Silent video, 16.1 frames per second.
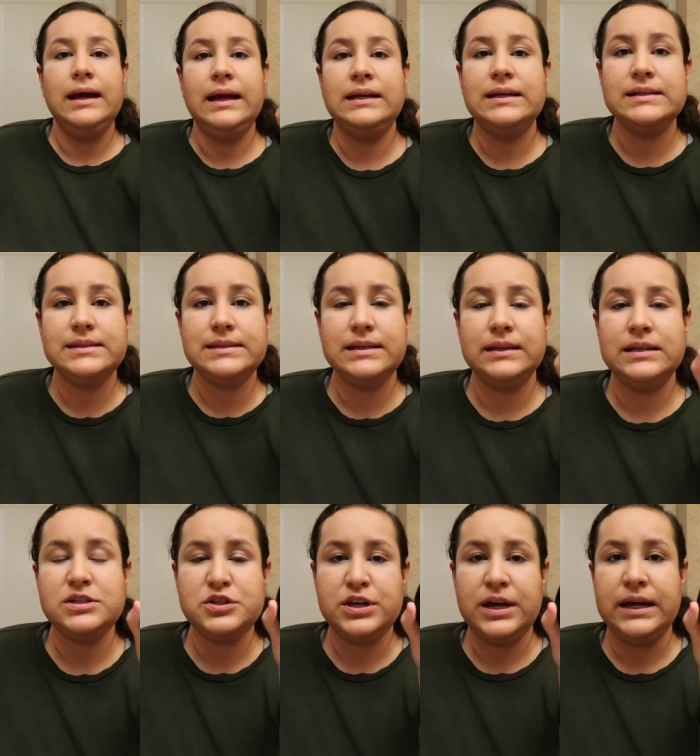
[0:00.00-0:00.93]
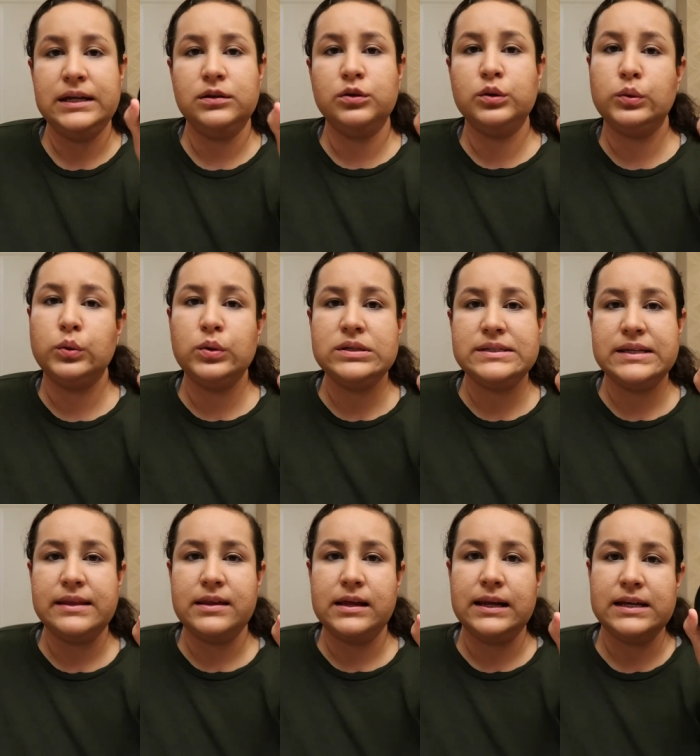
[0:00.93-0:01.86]
And it's in the shade Dulce
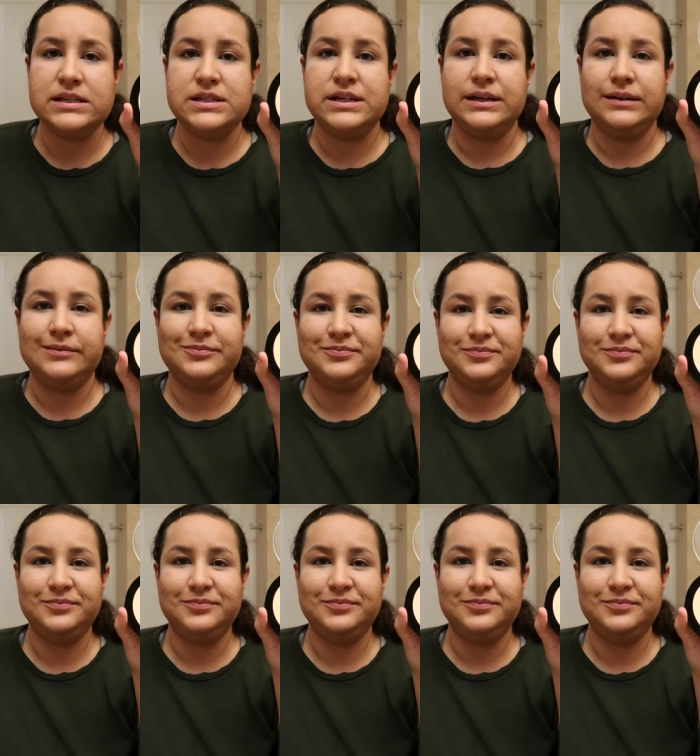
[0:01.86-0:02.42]
de Leche.